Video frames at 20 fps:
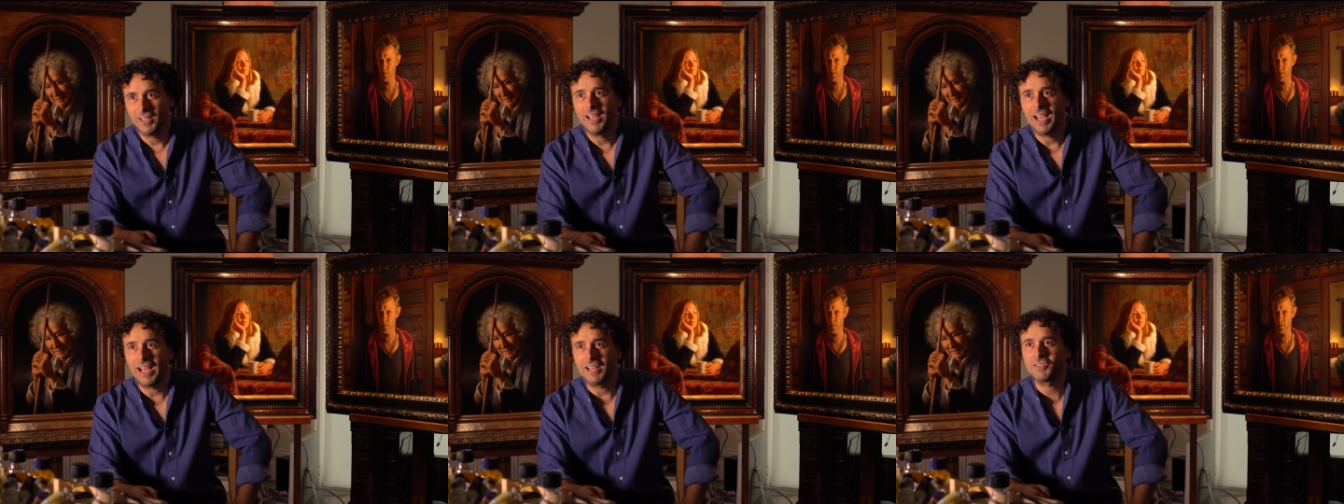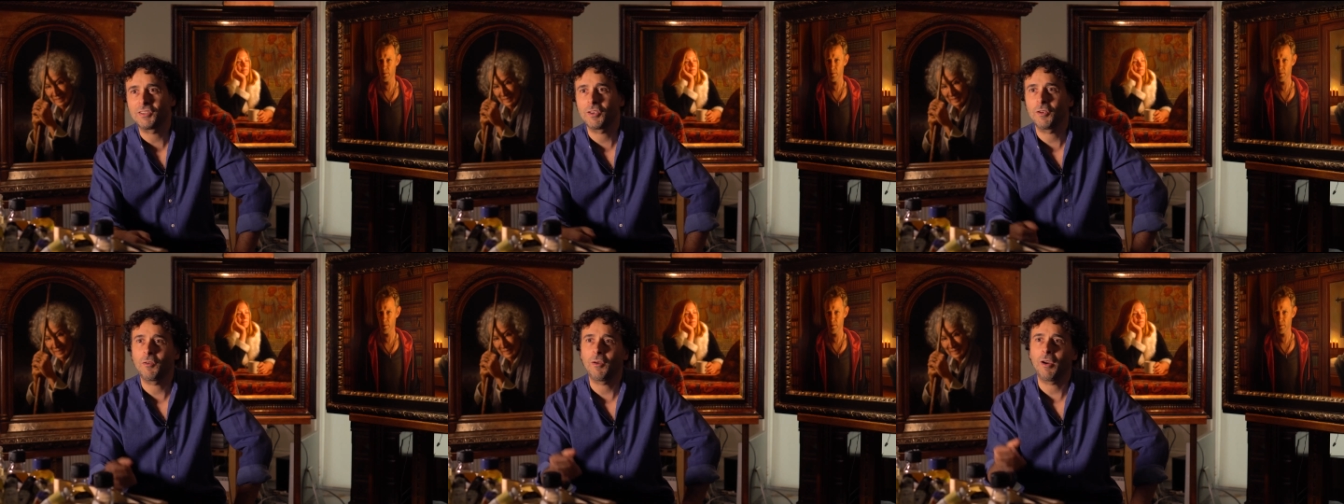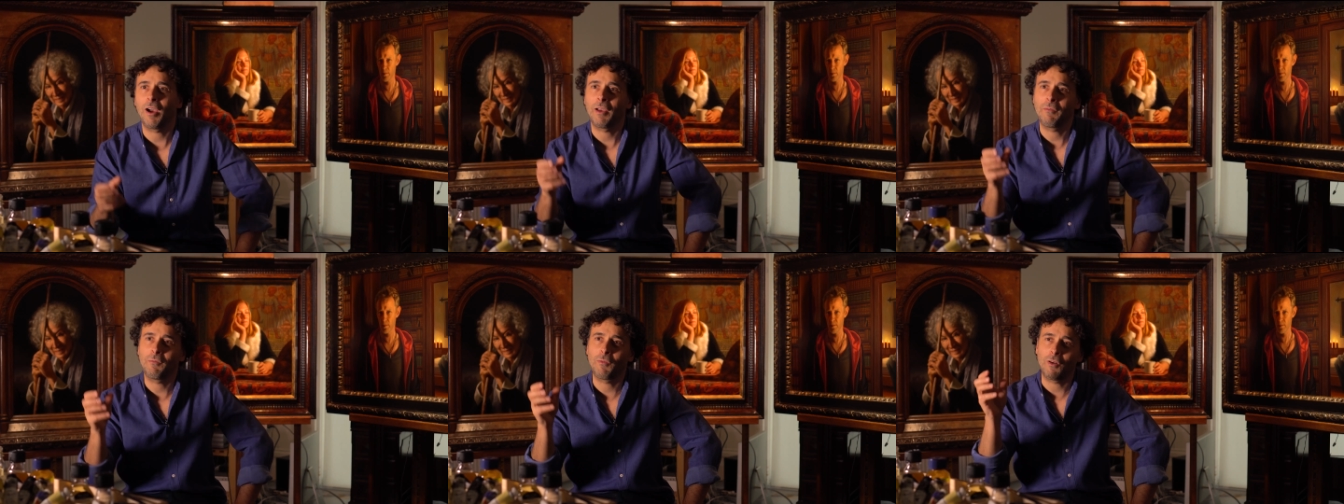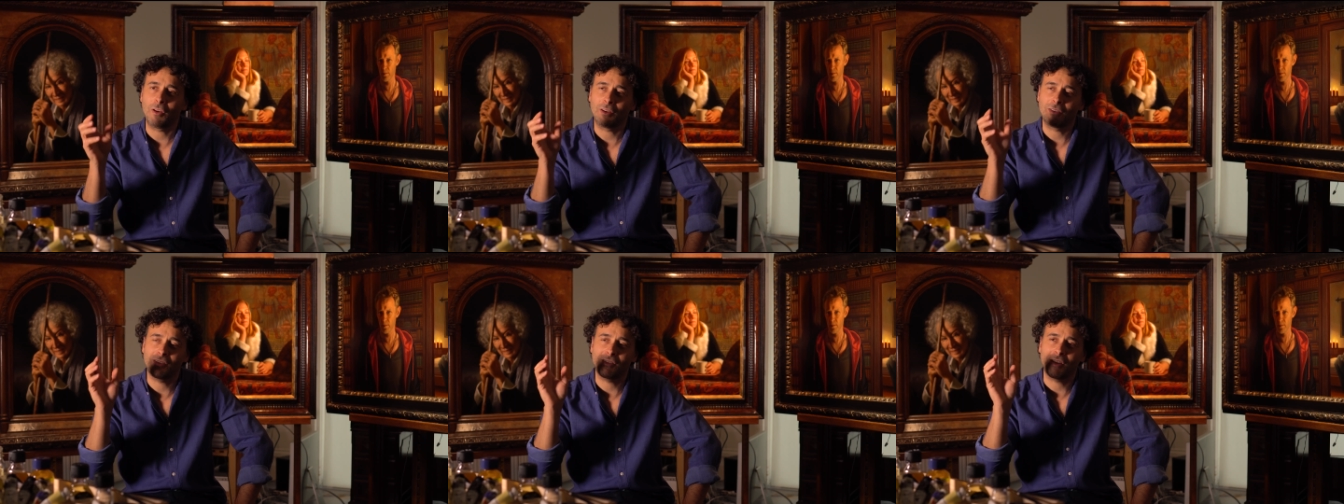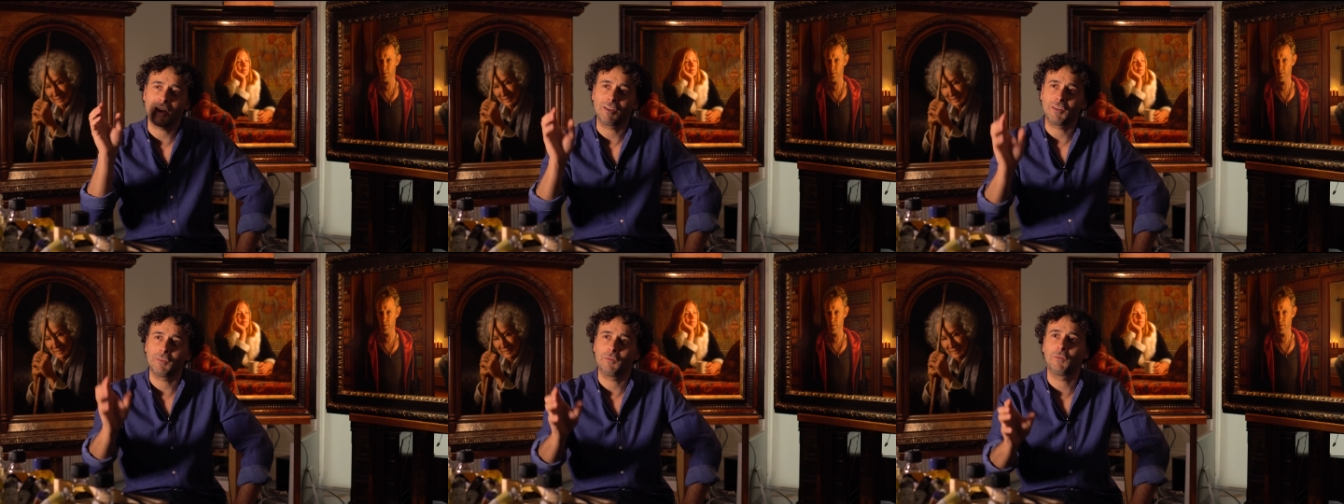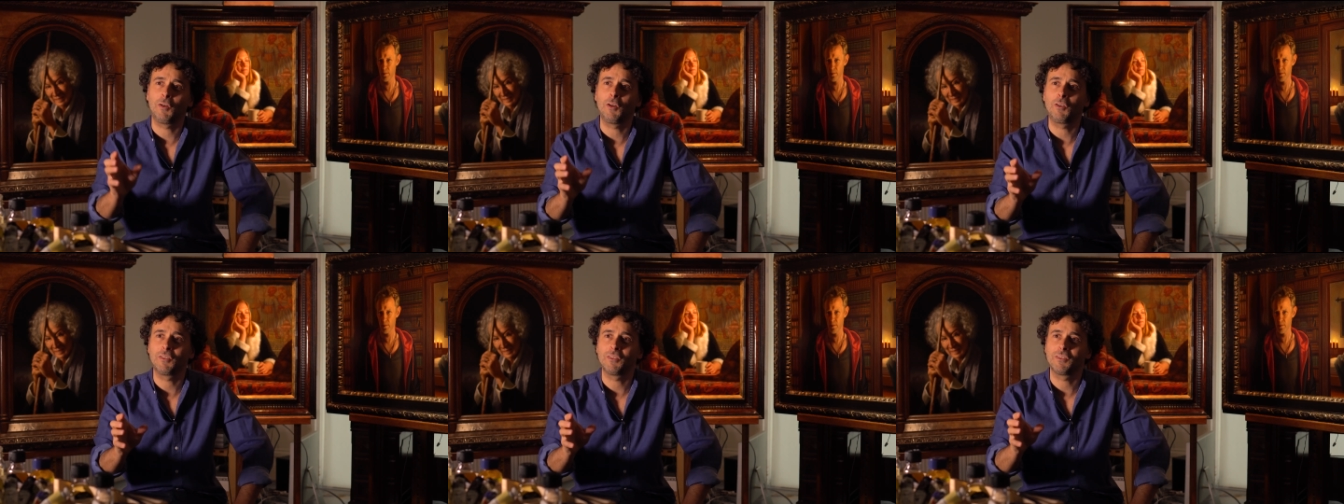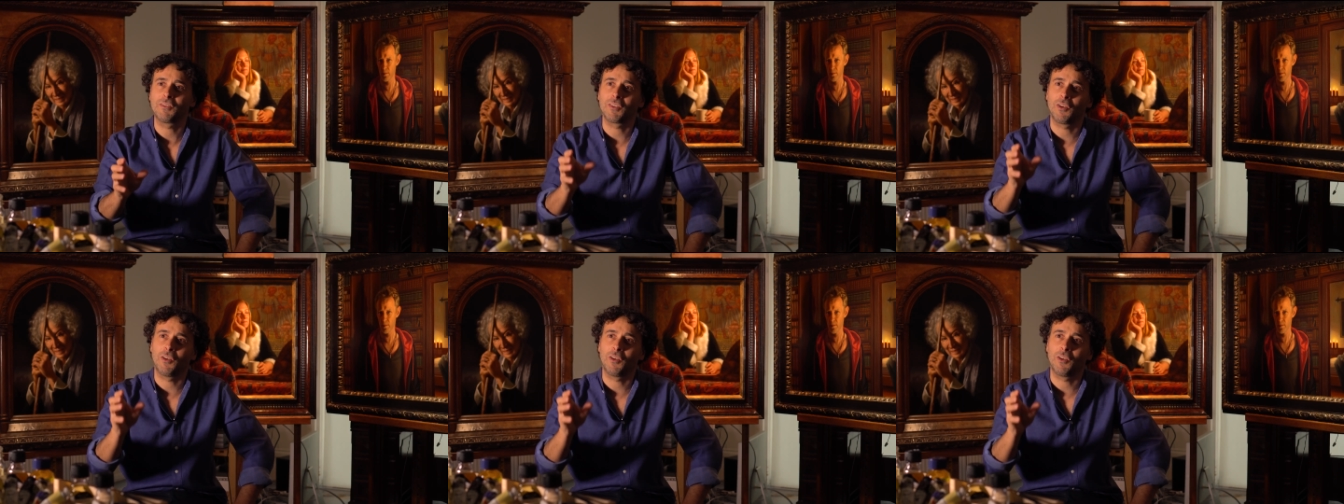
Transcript: And so I decided to focus